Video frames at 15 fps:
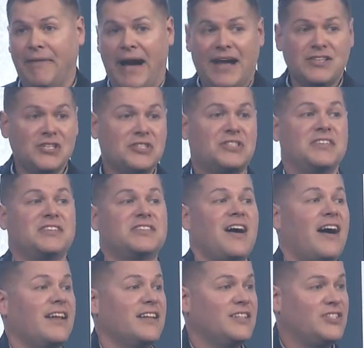I just
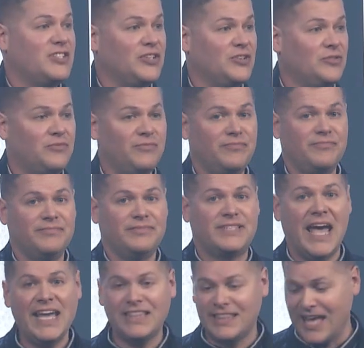decided to
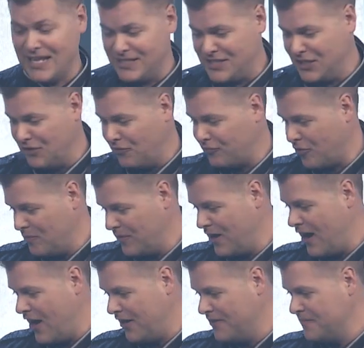take that deal from
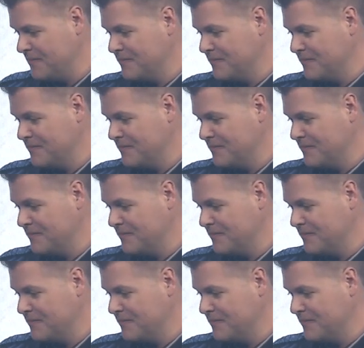God.